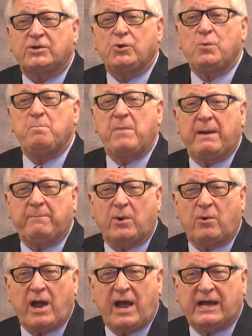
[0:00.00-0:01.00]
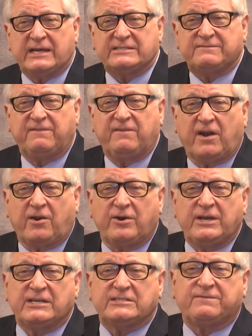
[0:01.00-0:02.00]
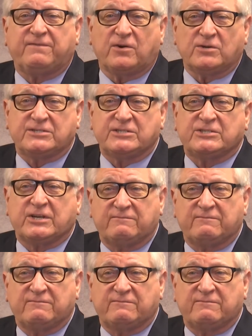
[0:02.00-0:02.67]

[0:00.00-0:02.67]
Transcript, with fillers: to memorize various verses